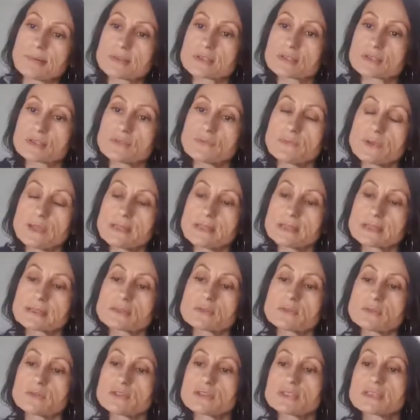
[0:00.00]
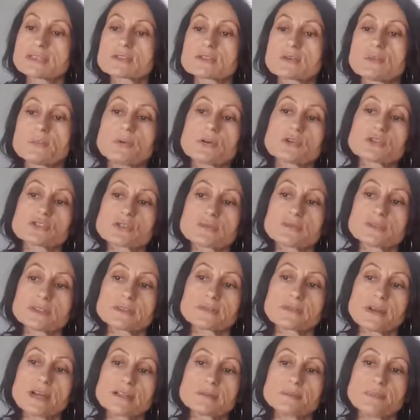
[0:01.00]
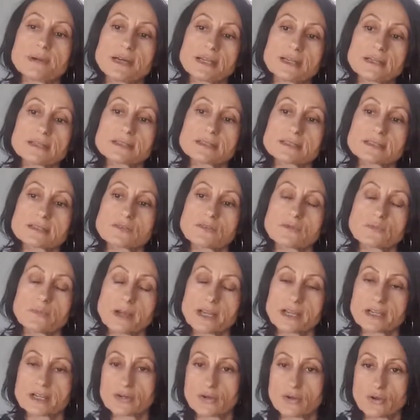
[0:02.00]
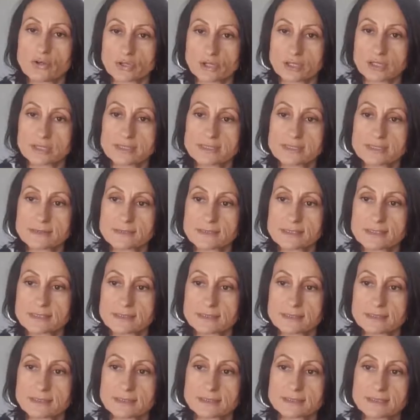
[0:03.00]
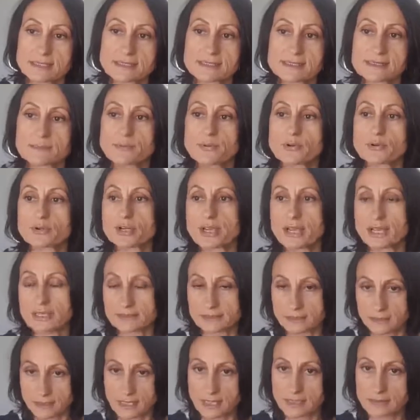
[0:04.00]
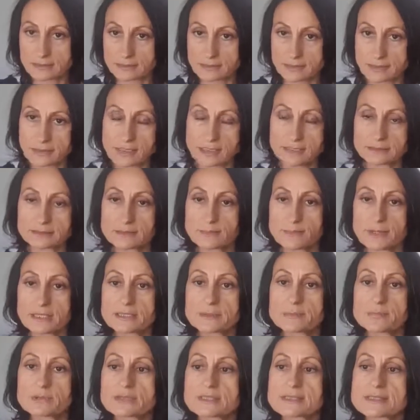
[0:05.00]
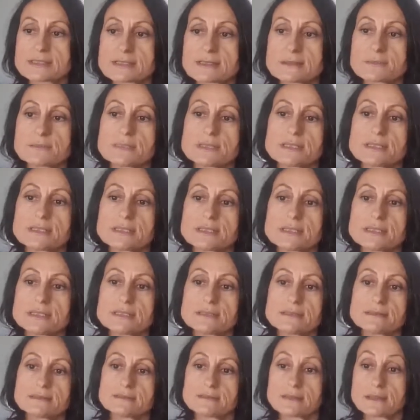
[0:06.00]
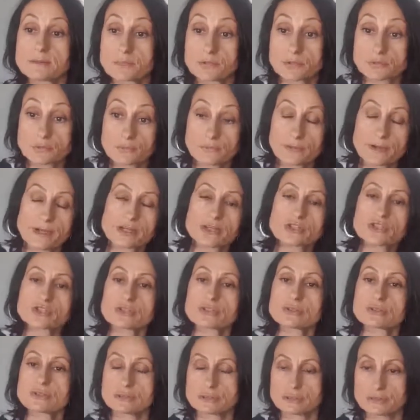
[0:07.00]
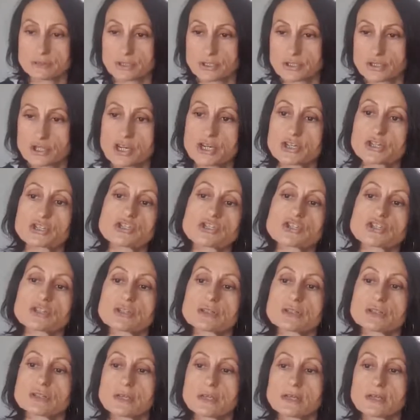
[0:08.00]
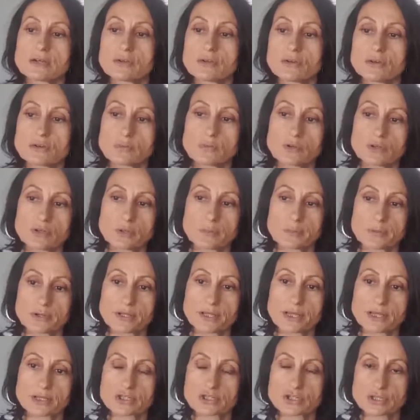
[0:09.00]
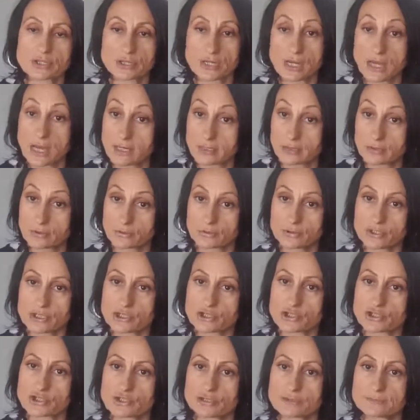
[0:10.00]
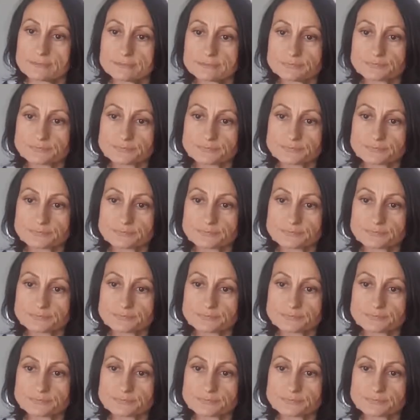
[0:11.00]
So when this community is composed of the right balance of microorganisms, they support healthy metabolism, immune function, digestion, and hormonal production, and cognition.